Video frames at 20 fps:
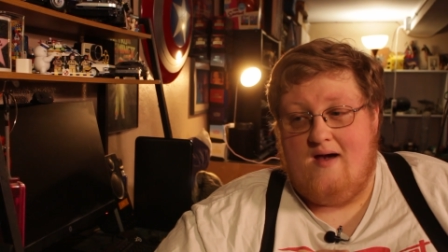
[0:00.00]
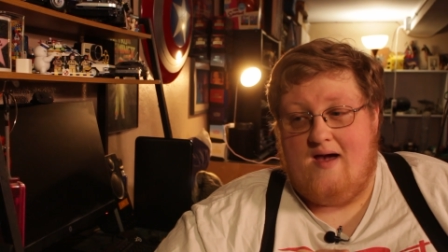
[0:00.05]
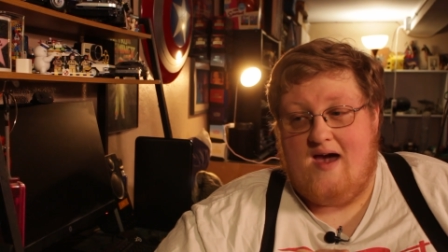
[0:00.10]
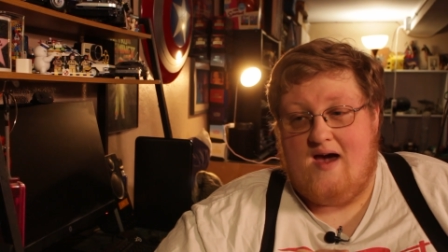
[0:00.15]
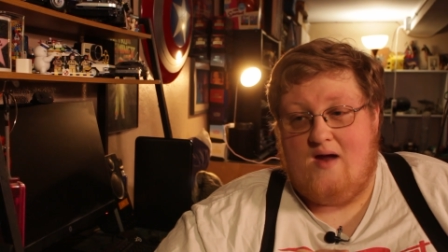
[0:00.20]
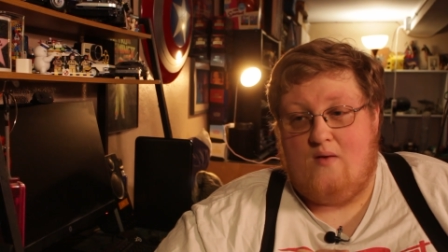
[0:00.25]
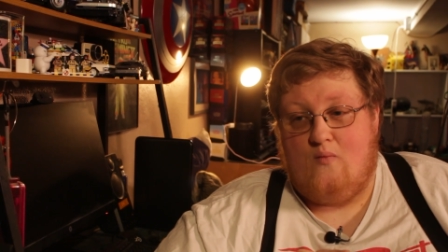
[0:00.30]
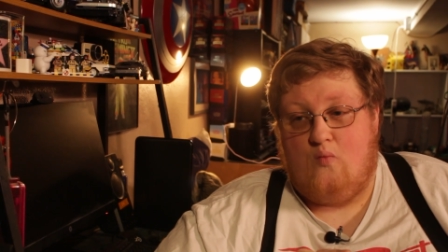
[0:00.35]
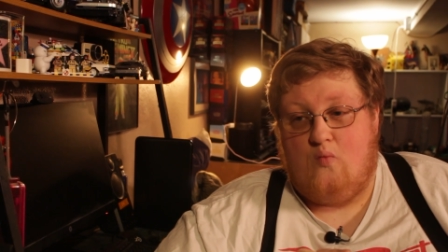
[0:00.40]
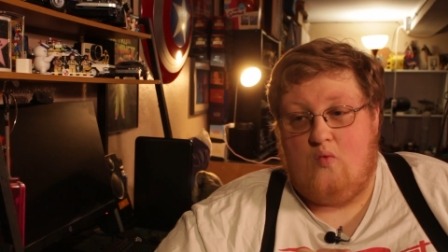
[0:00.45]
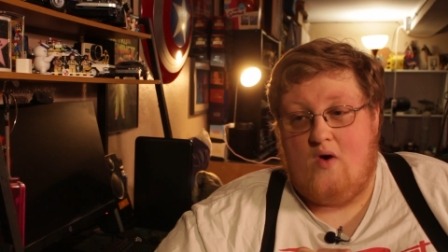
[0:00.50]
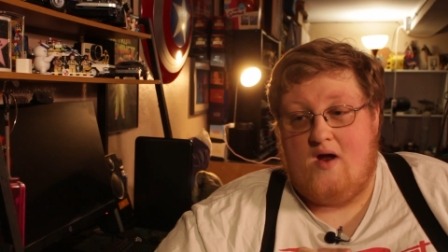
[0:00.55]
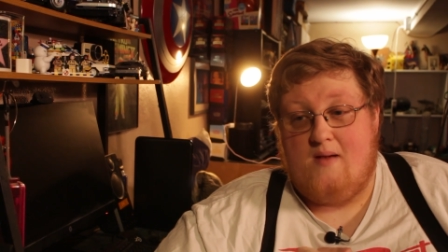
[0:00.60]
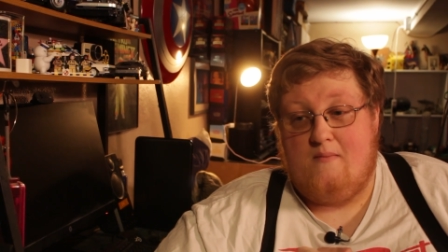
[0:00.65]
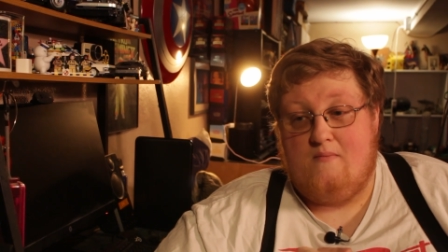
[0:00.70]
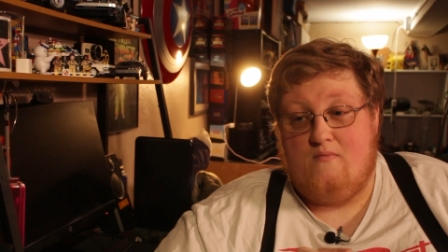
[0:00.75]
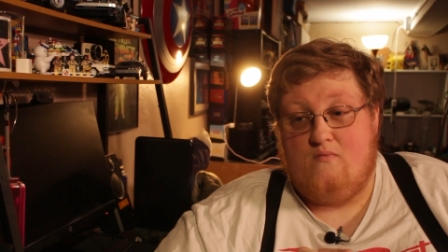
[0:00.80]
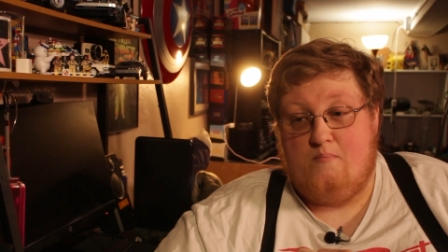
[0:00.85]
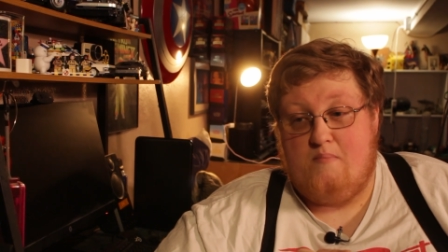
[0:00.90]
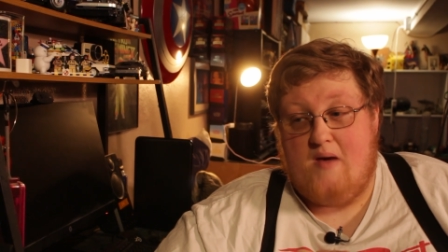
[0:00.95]
and what
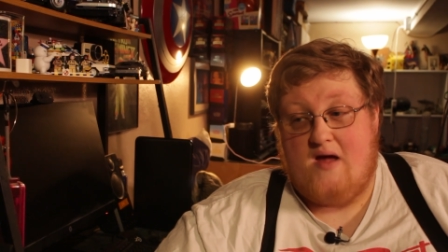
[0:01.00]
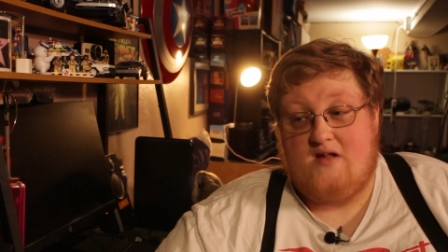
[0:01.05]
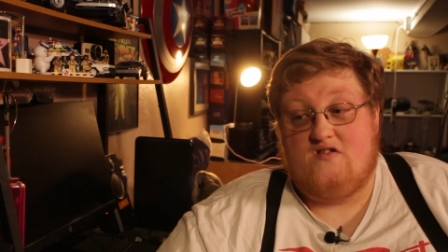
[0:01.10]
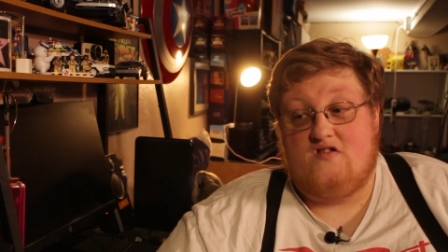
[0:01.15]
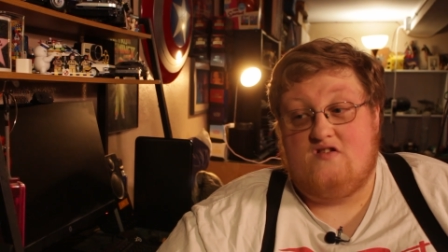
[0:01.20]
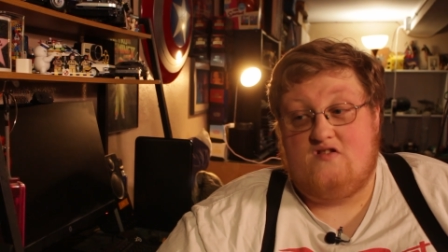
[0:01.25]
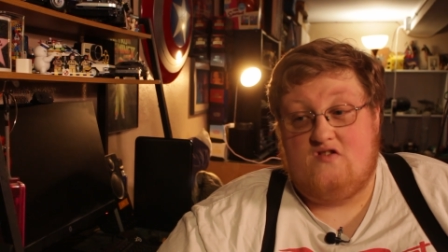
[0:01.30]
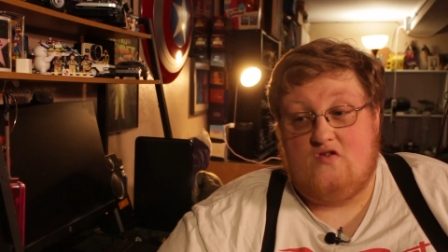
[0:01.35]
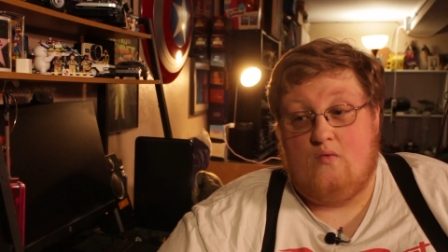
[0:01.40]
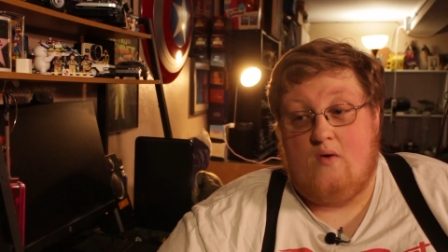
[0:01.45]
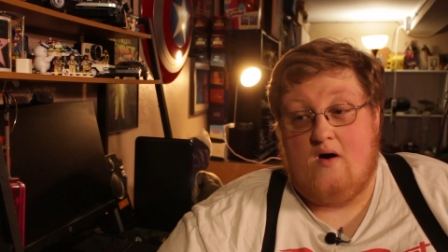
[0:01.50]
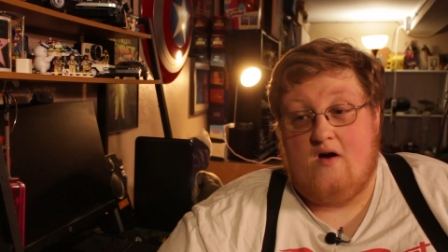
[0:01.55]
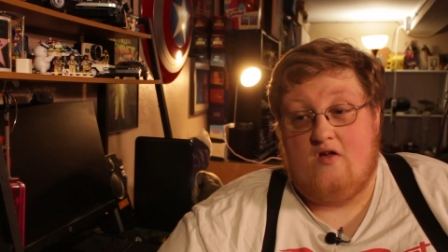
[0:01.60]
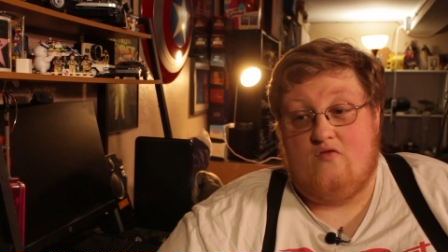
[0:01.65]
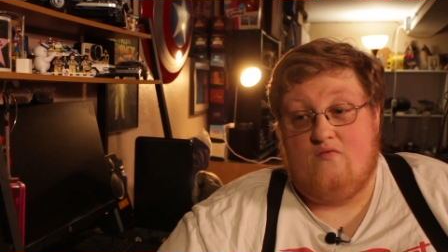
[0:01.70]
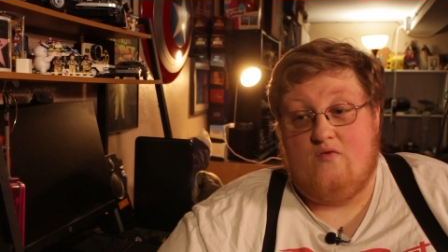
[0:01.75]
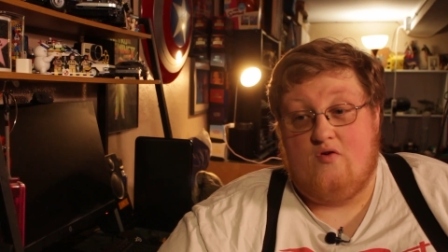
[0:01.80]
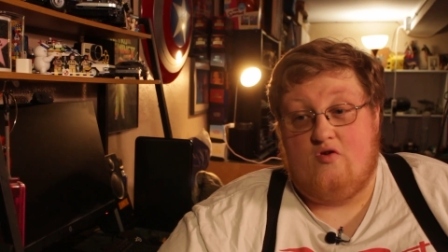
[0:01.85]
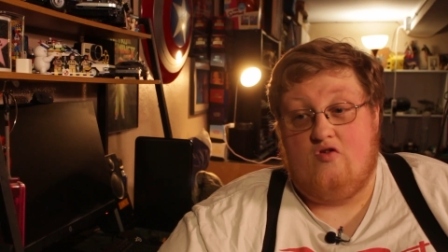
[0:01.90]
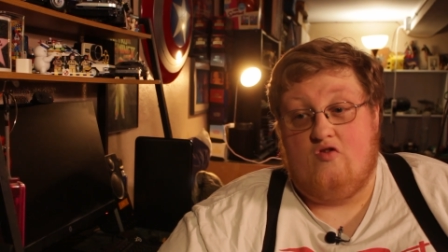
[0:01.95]
it meant to
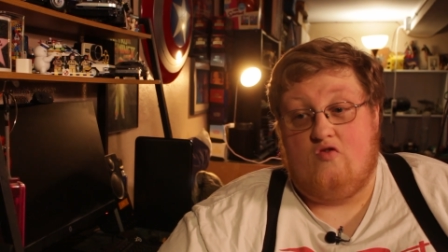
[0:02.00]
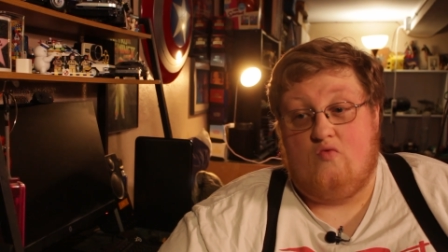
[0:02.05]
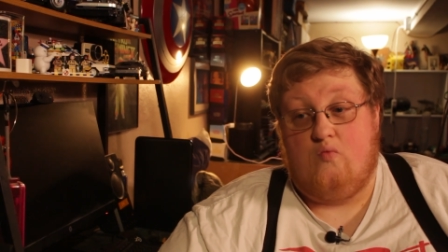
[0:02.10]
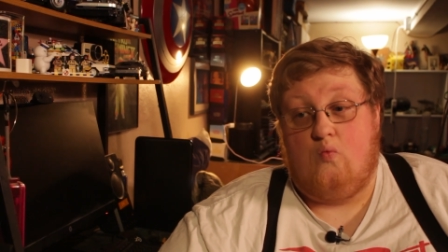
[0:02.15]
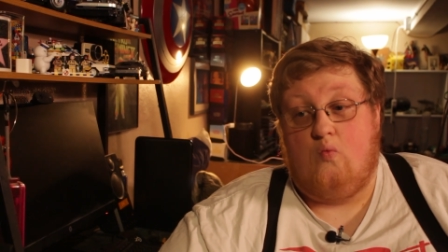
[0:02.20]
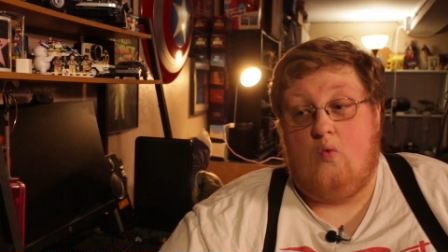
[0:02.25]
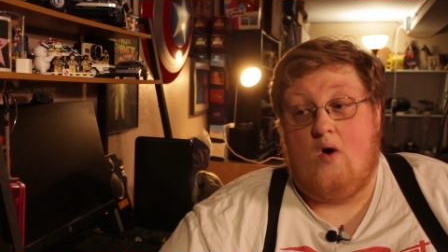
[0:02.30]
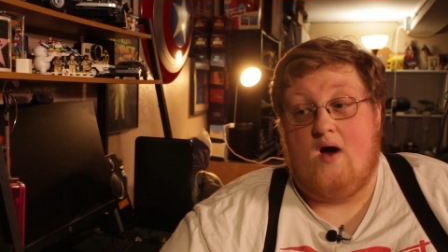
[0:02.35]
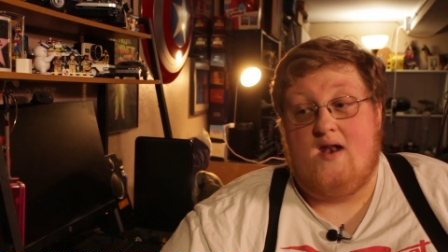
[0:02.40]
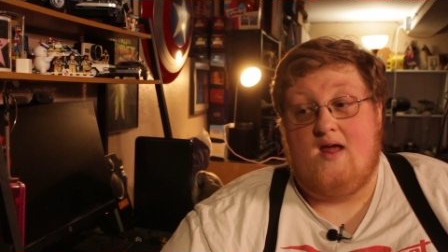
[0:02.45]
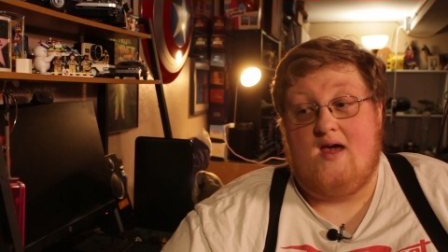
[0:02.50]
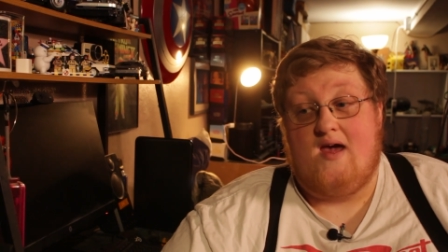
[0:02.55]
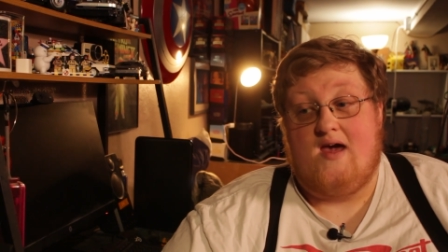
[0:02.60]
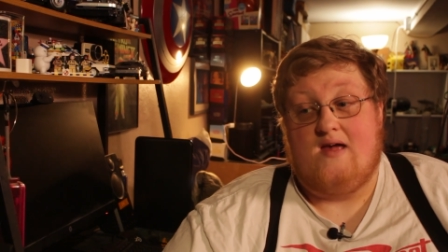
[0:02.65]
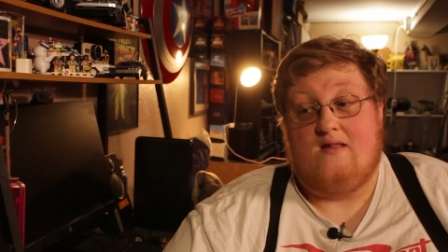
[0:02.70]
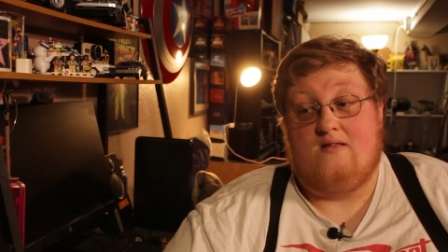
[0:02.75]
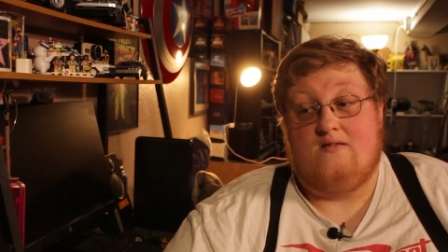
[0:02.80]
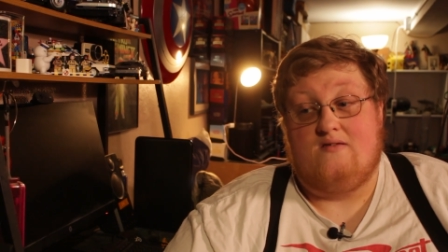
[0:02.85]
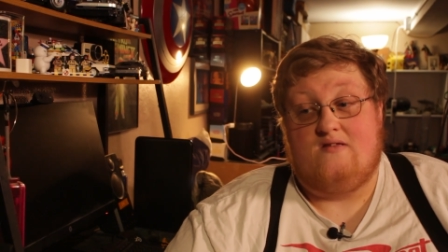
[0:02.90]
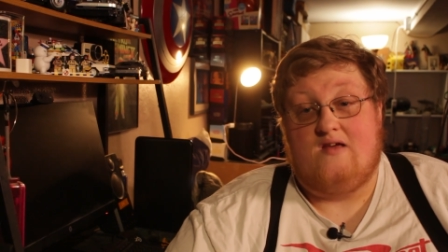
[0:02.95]
us versus what
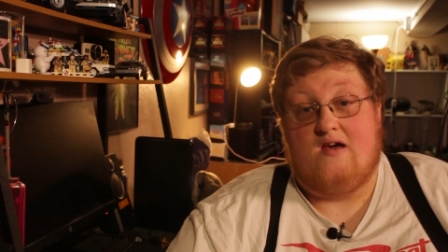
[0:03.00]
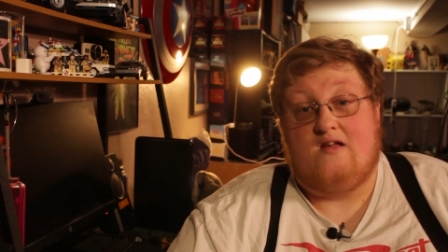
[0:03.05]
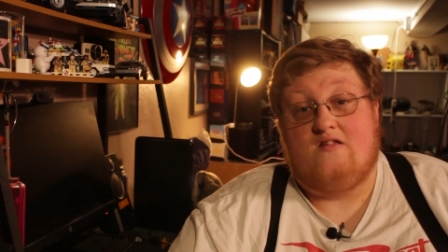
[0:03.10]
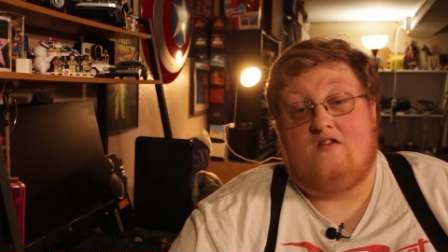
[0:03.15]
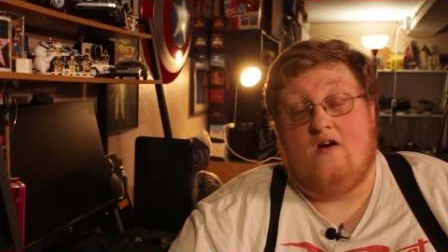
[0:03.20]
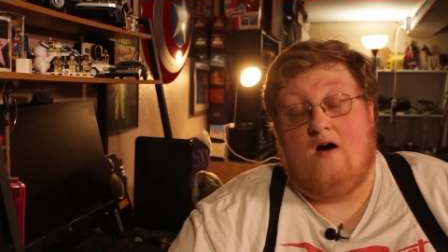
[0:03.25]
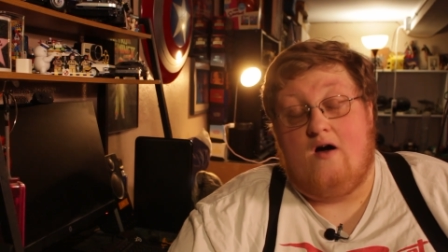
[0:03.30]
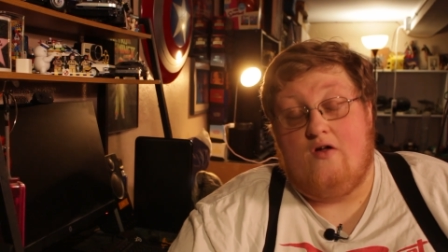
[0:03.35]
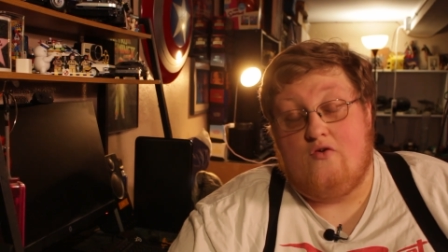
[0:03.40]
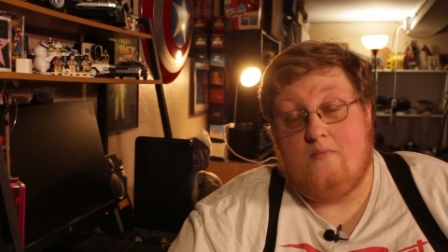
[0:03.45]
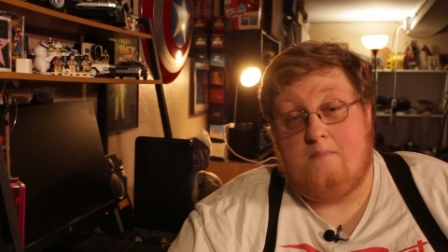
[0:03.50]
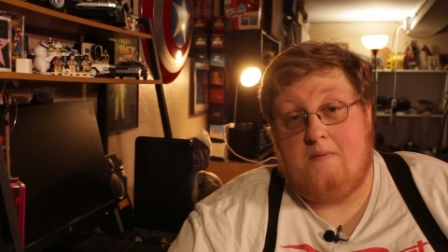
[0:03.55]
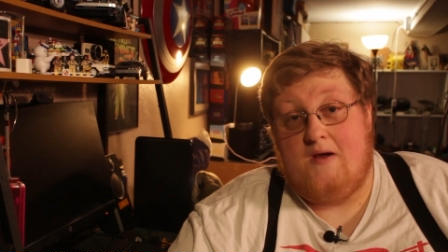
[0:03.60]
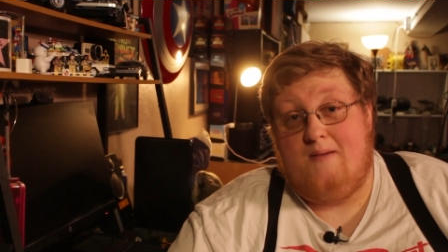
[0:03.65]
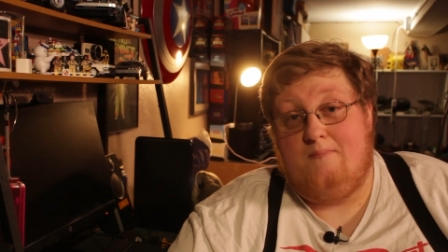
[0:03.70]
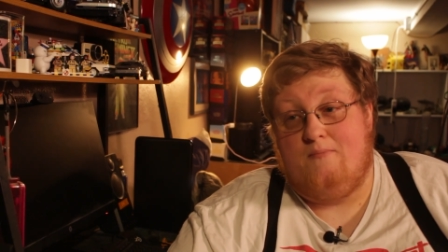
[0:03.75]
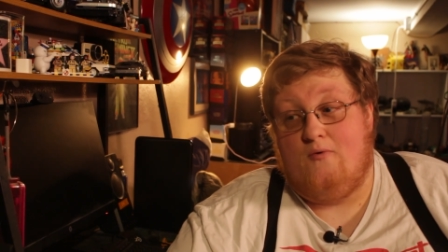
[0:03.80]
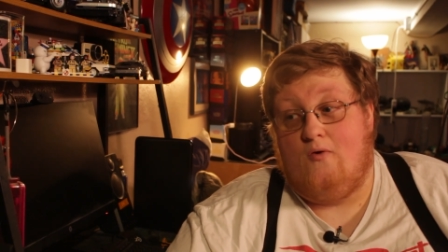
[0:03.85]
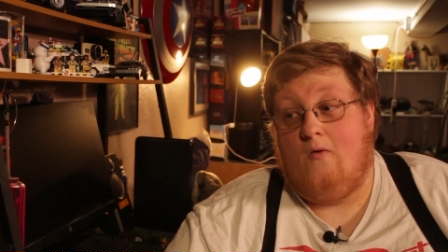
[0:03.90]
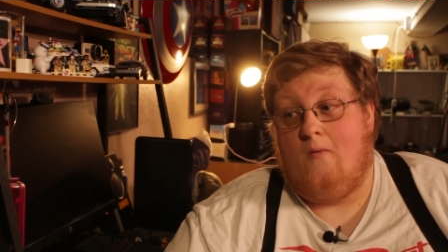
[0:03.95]
it did to other
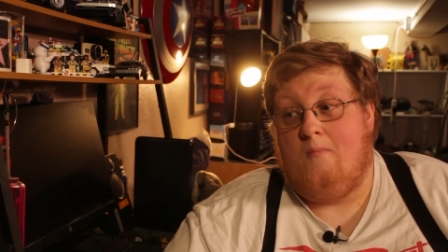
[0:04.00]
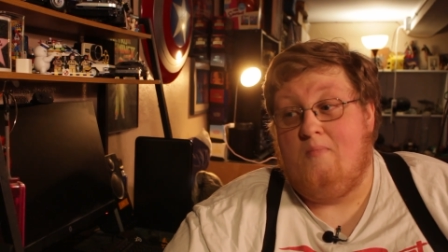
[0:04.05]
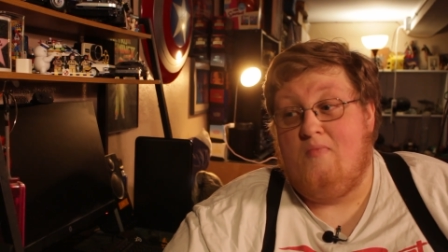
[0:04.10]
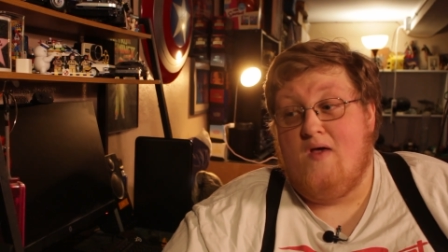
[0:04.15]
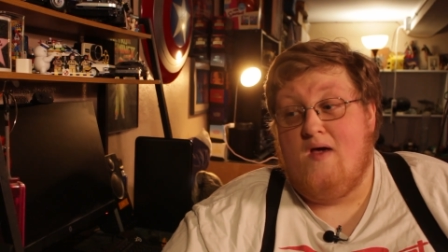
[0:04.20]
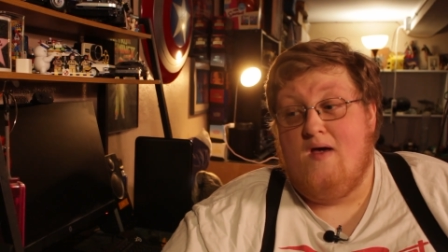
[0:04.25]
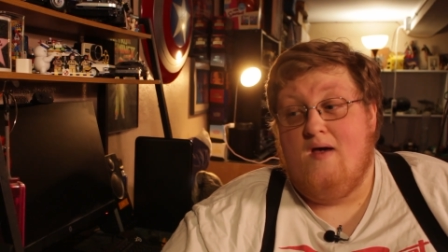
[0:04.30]
people,